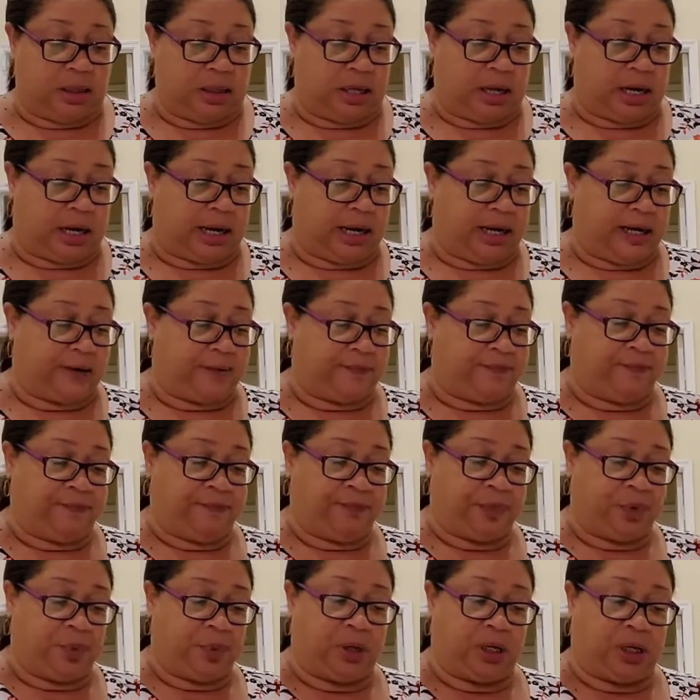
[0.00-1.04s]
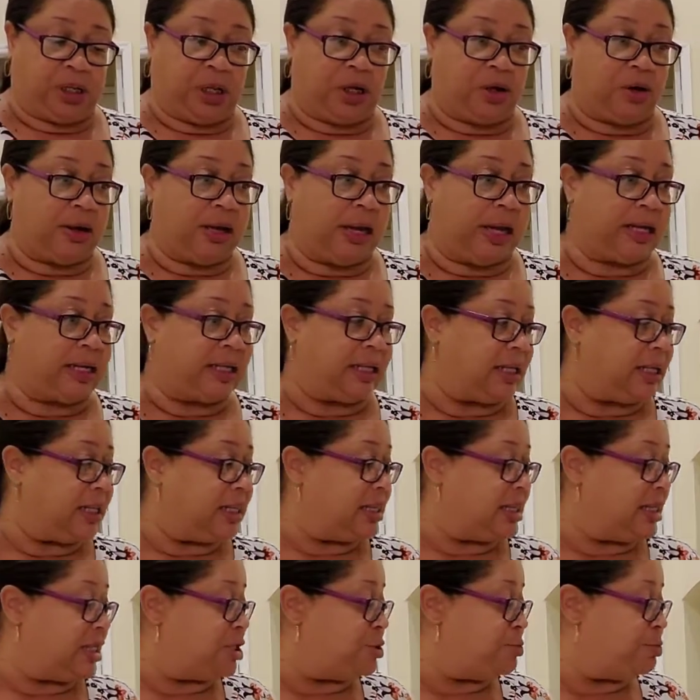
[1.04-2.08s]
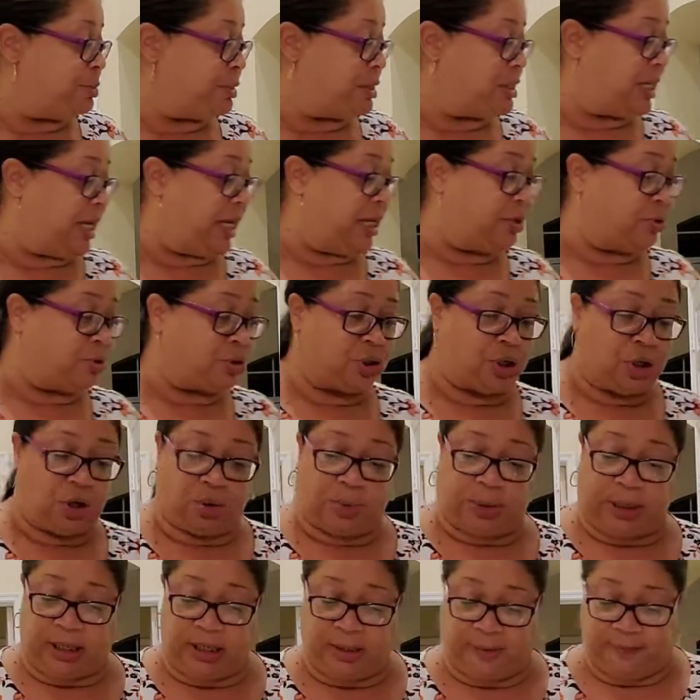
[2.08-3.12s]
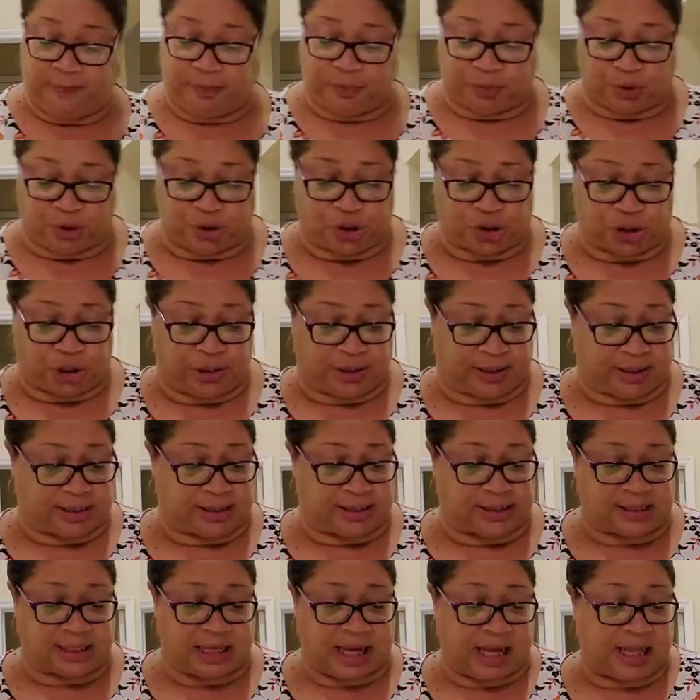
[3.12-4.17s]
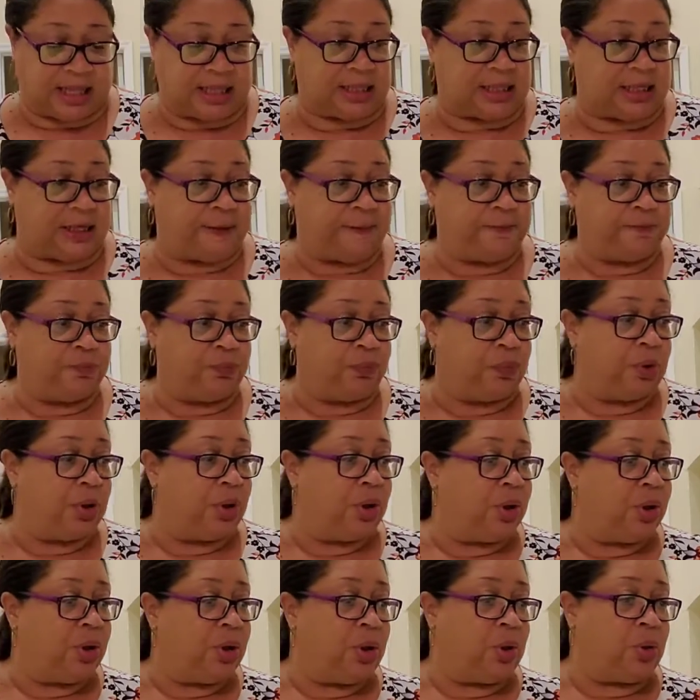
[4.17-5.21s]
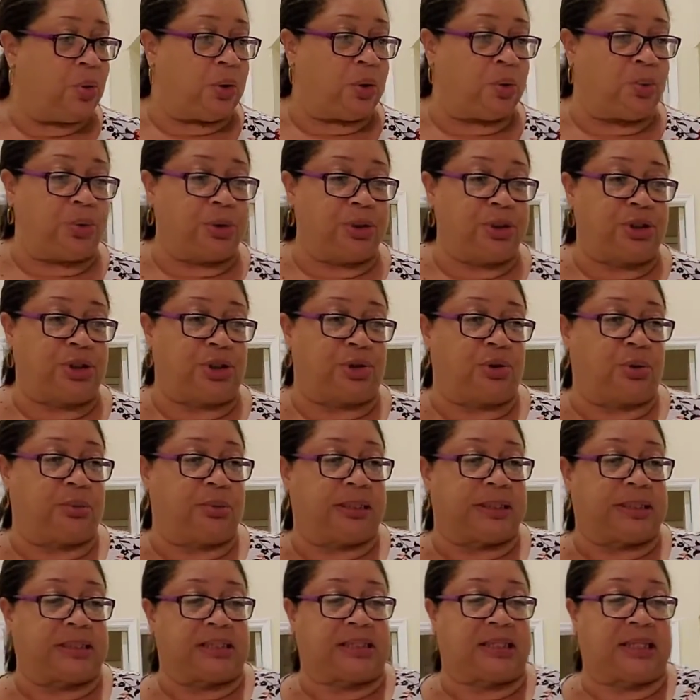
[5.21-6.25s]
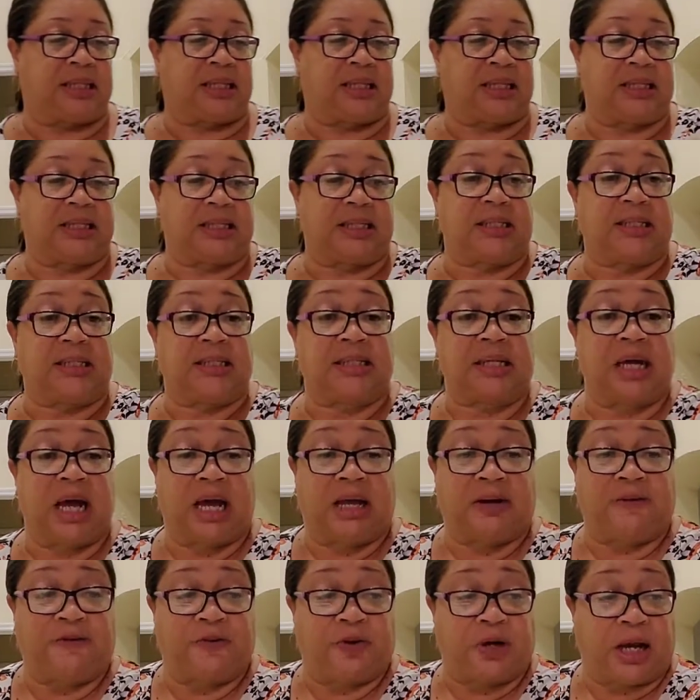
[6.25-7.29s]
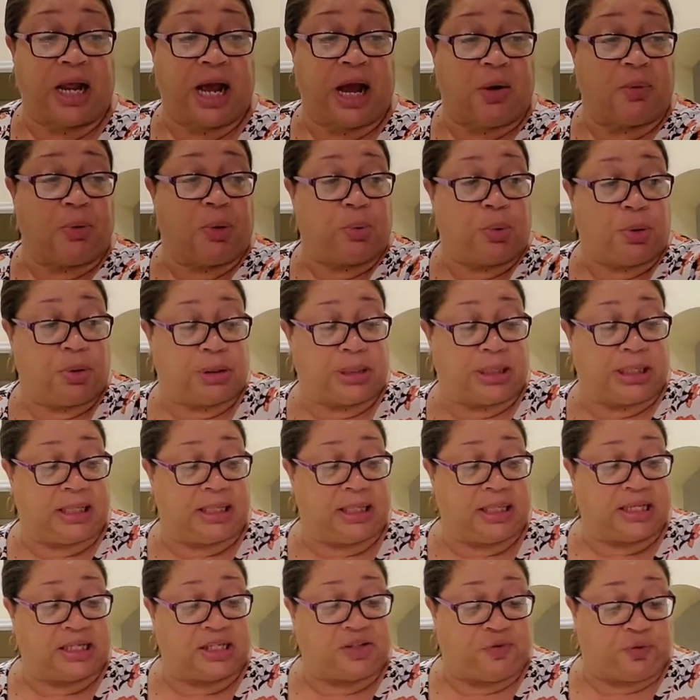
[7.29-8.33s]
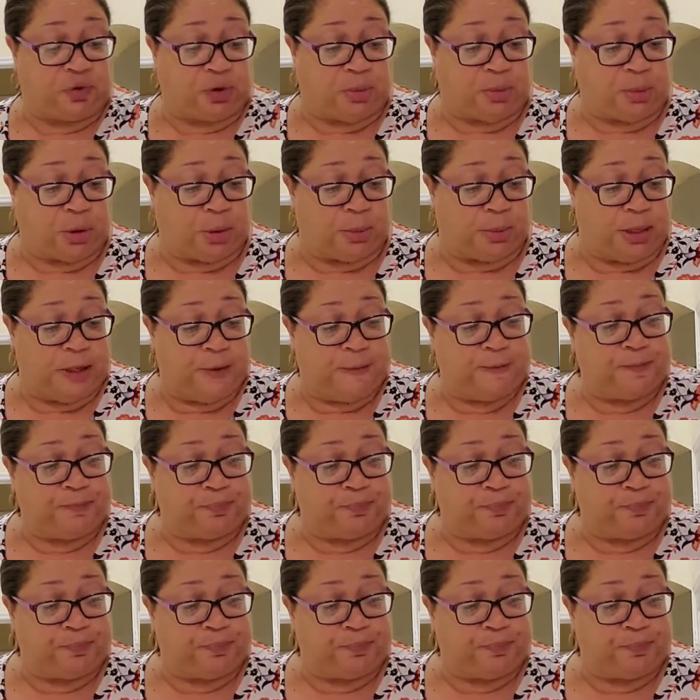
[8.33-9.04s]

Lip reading: All right. We're going to go ahead and get these potatoes going. I'm going to show you exactly what we'll do. I'm going to set this aside for now. We won't need this for a moment.